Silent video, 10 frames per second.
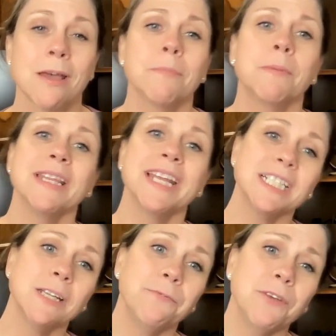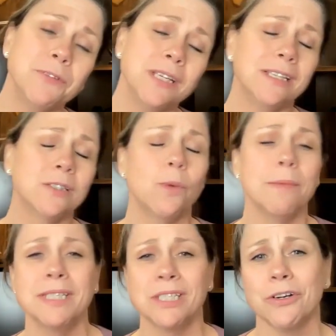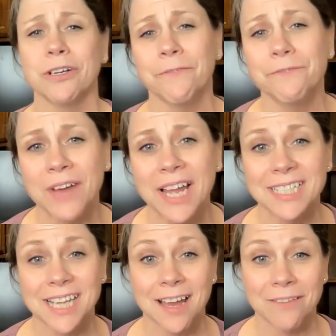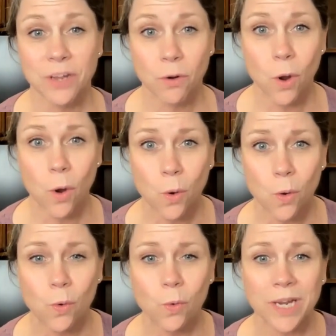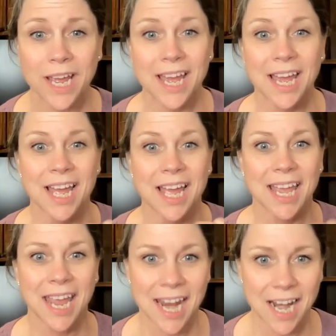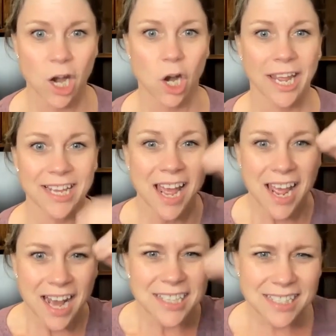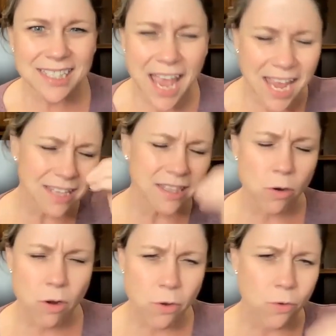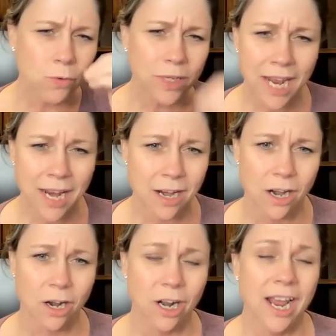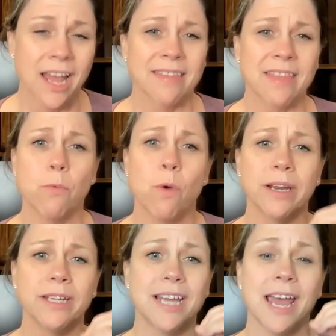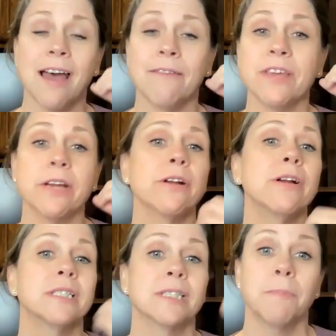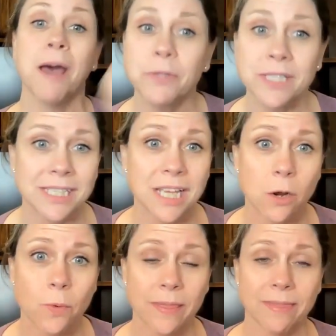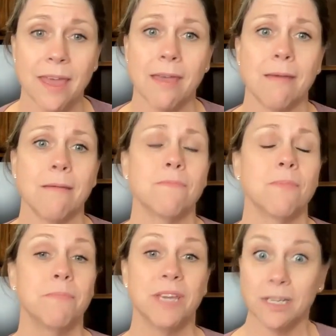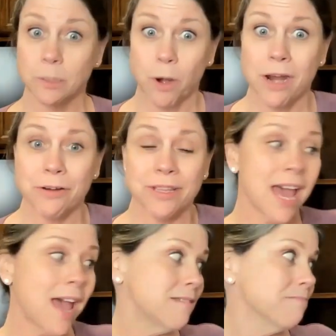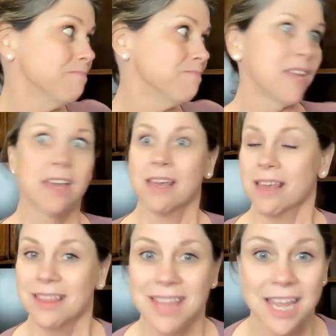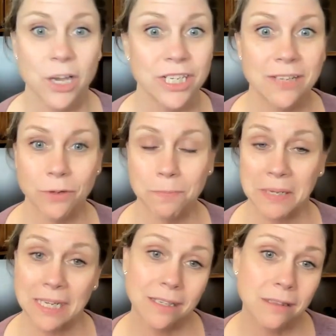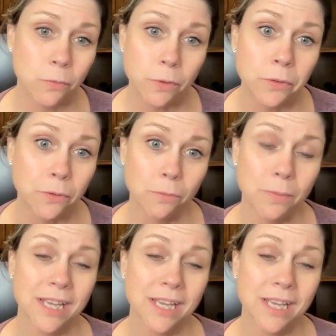But by the 1950s, women started to fight to have their own care, like a say in their own care. They wanted to have their spouses there with them because prior to that, they couldn't even be in the room.